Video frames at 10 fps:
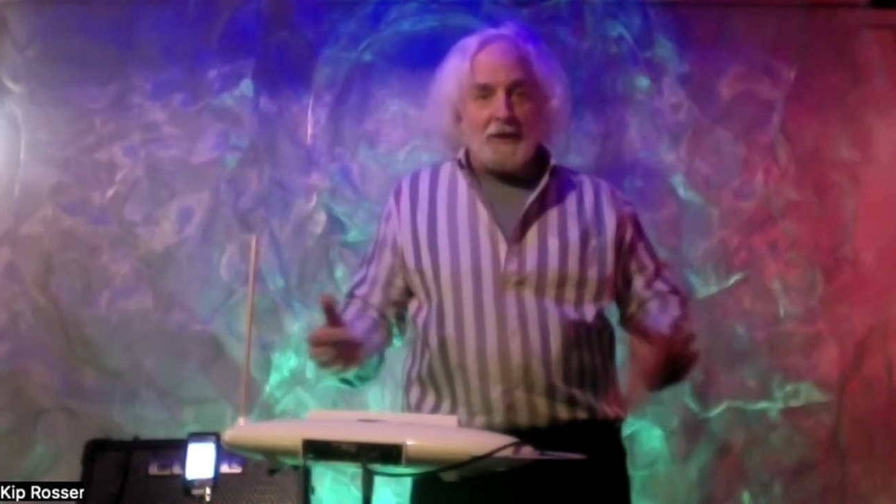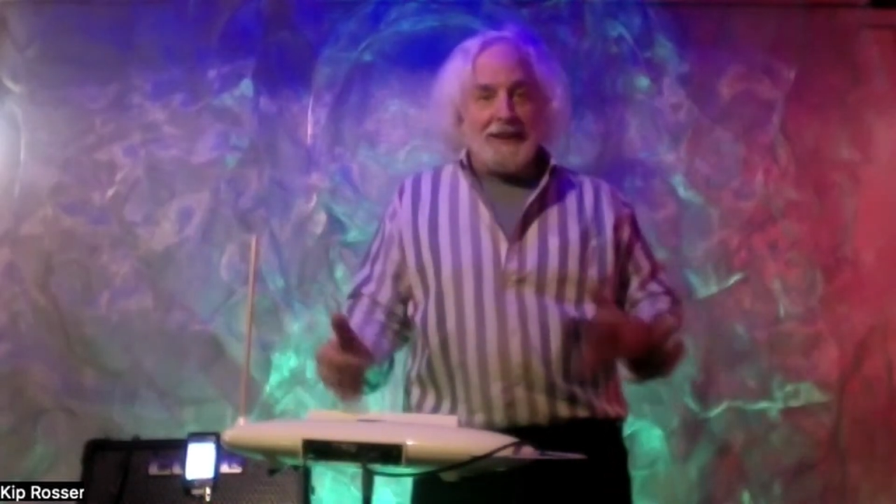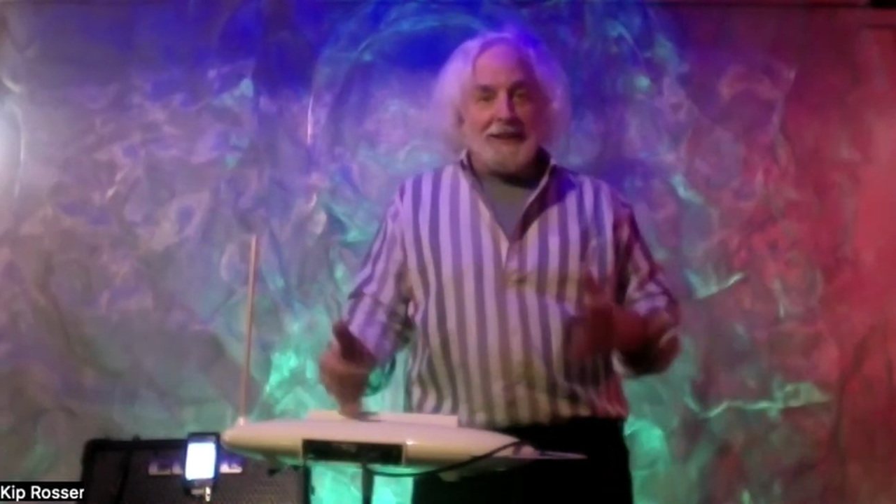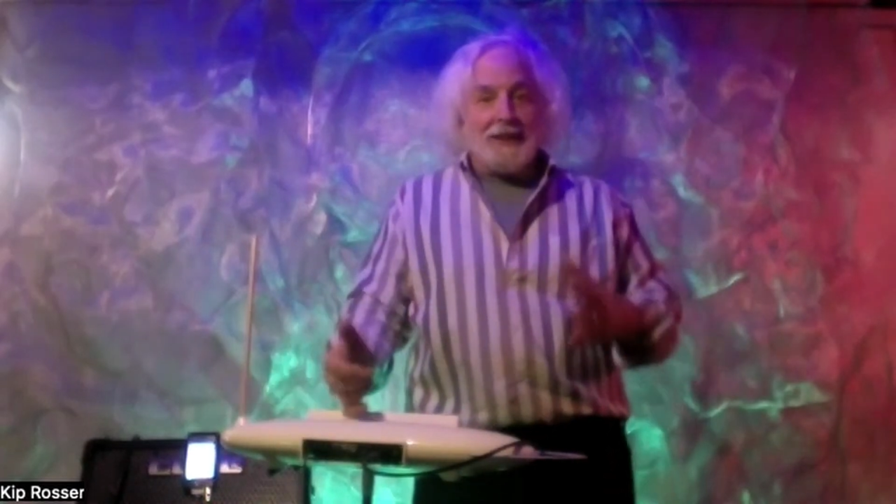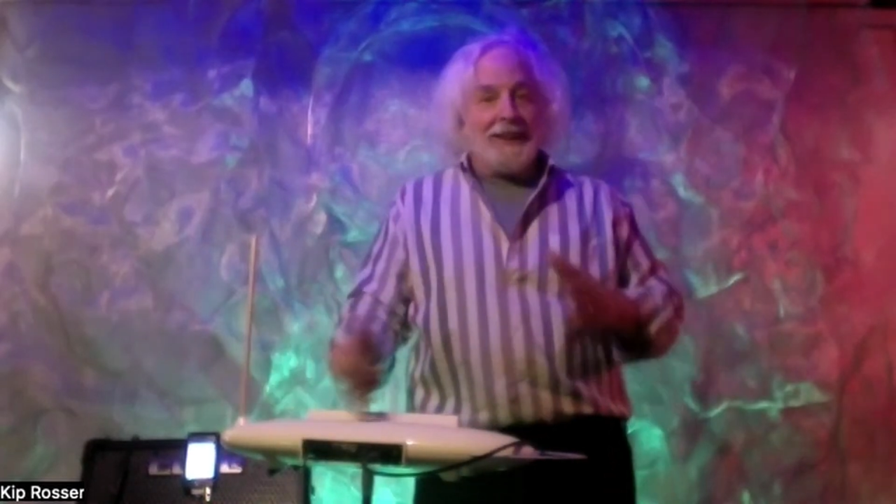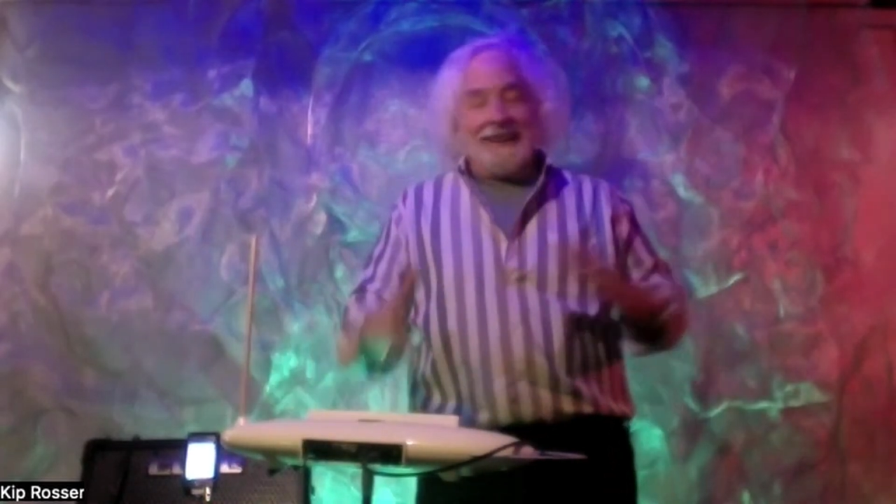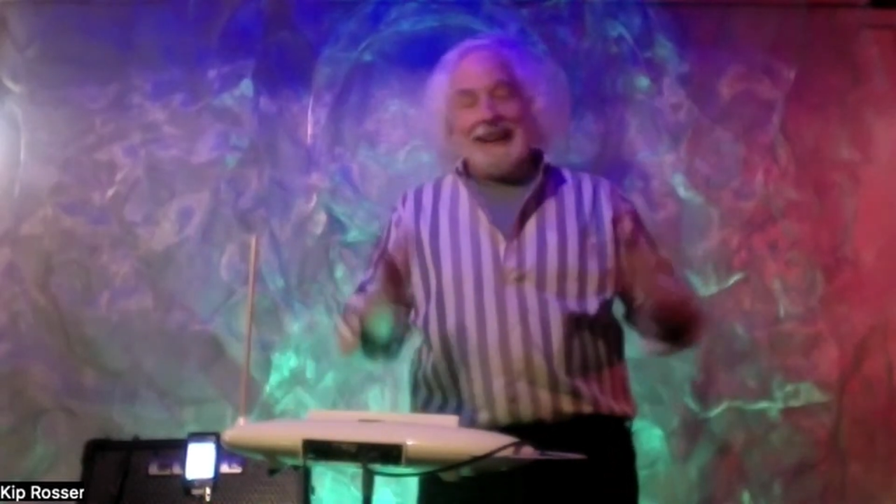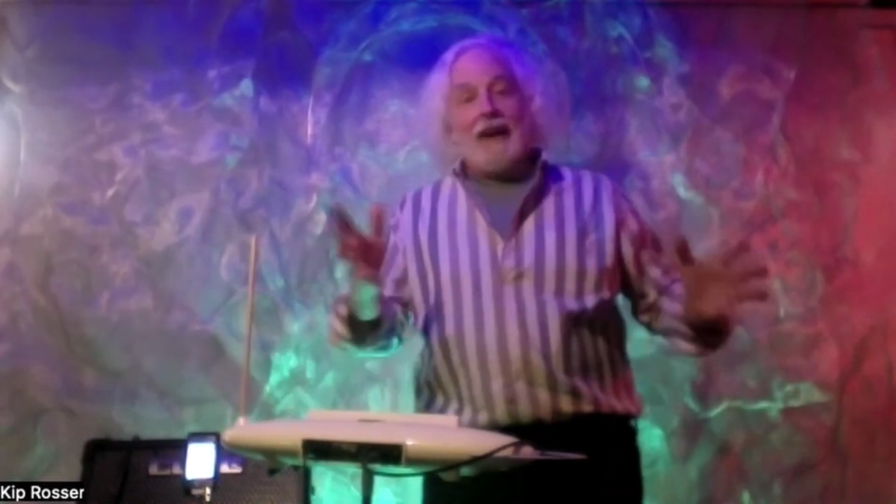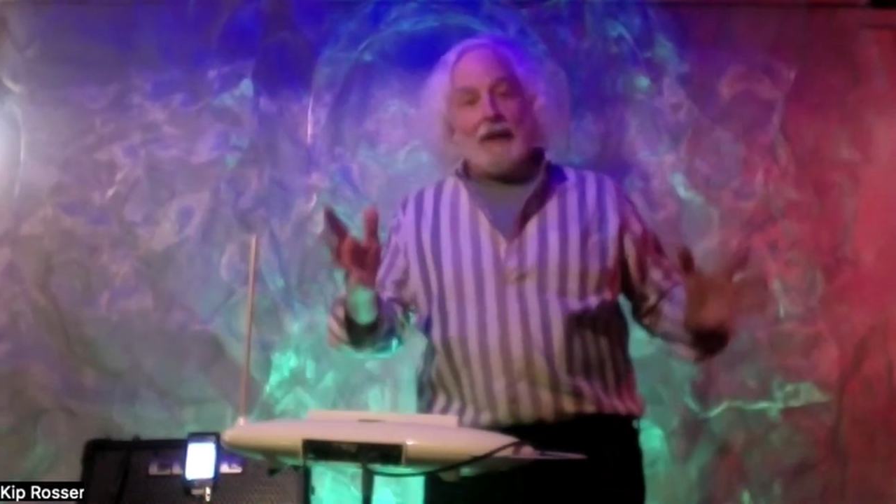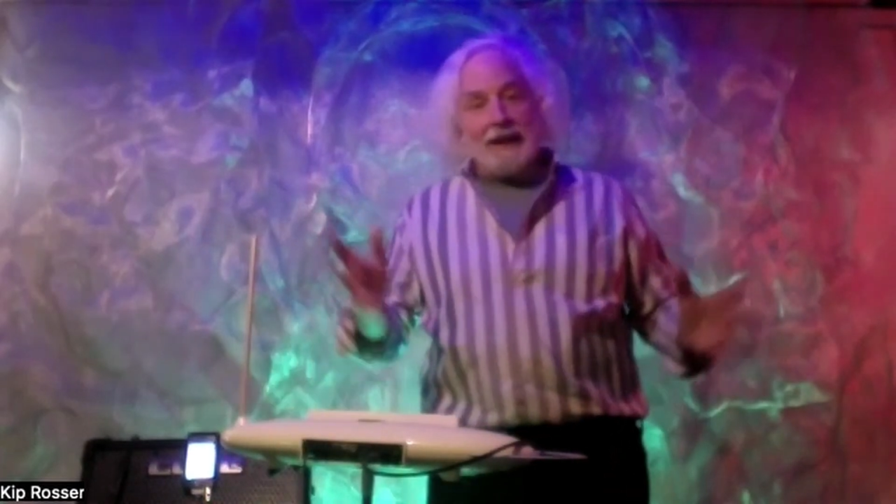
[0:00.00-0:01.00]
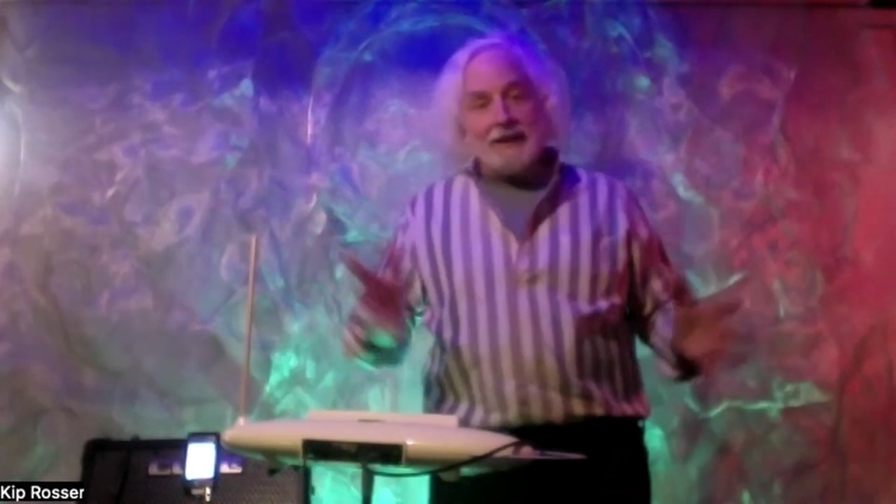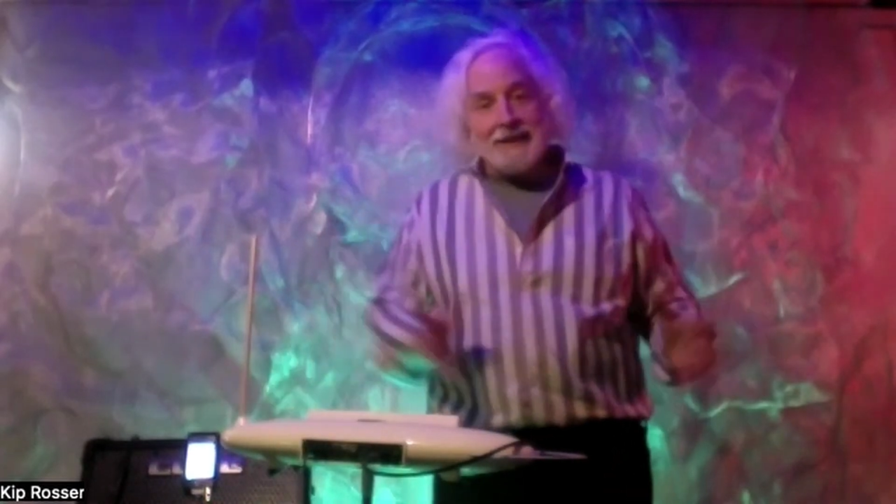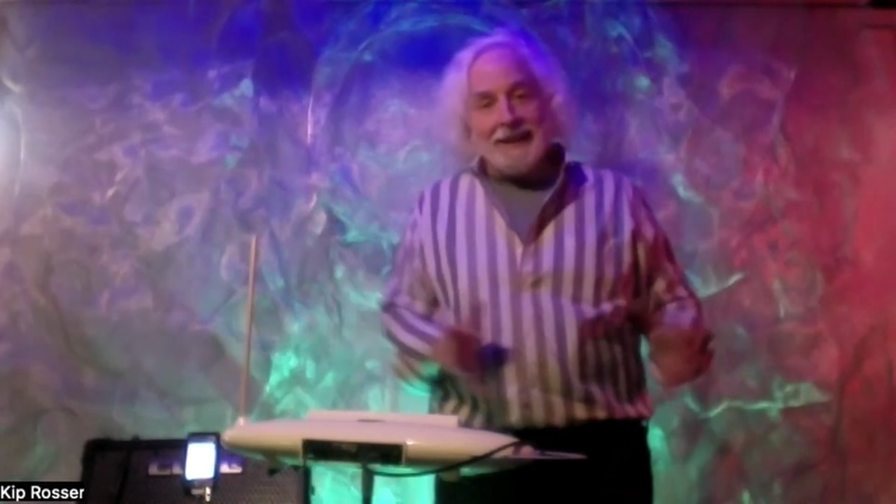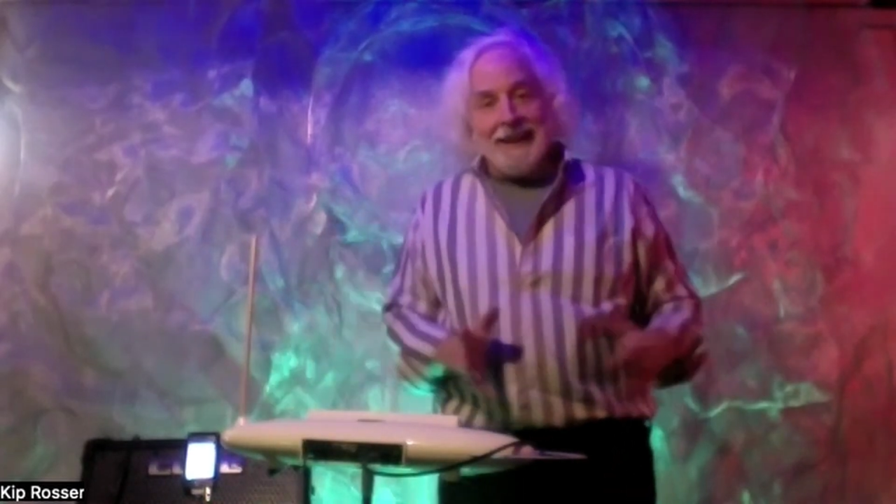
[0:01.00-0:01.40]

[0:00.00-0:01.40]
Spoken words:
is hilarious.